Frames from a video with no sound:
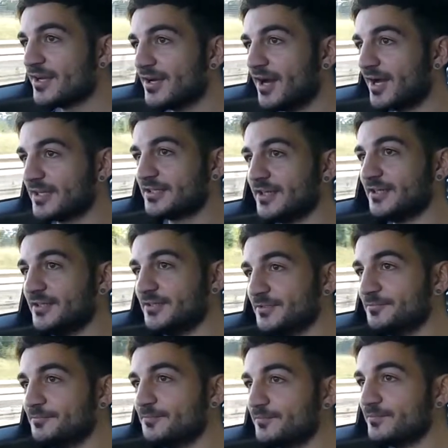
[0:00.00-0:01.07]
I
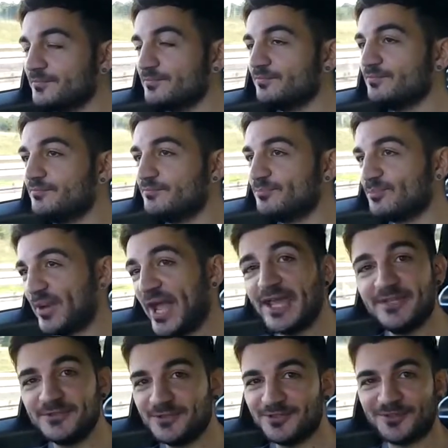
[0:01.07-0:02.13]
can
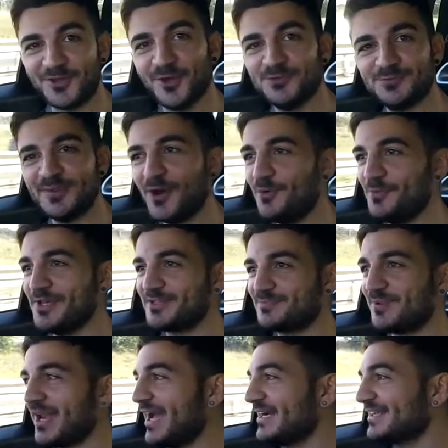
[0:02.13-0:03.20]
paint those metal bits
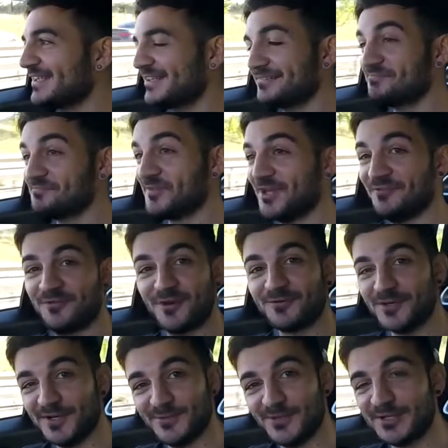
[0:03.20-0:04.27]
black if I
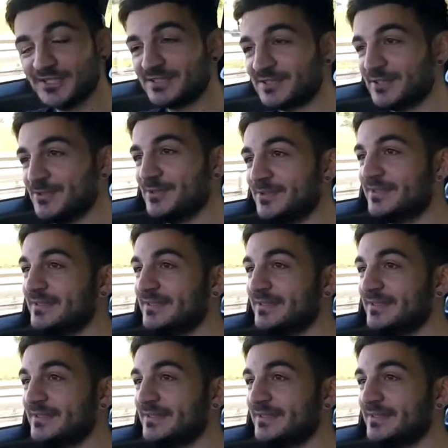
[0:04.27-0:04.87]
really wanted to.